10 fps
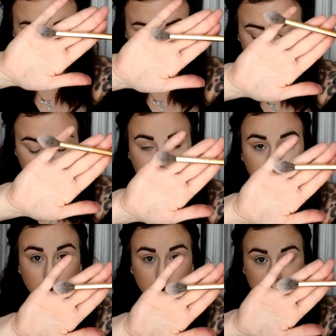call it the
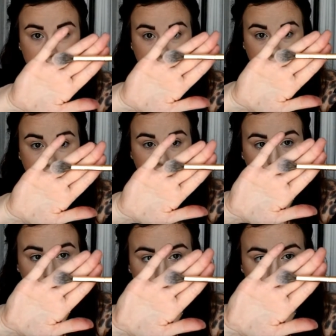Pro Detail
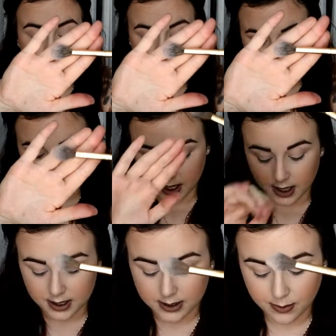Highlight.
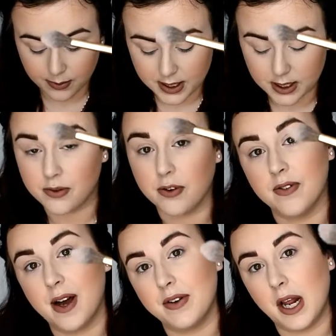This one retails for
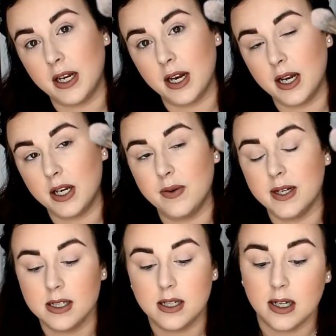$5.99
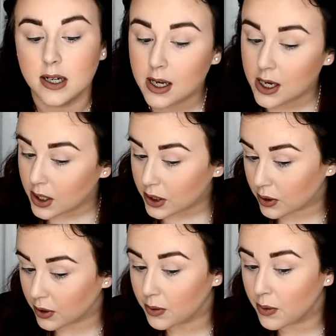USD.
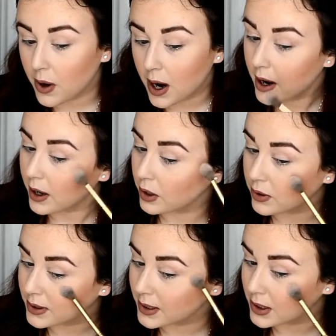So I
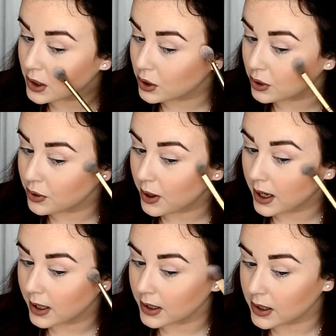use this to
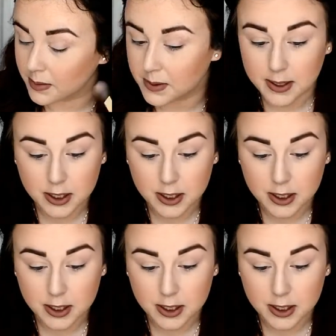highlight the tops of my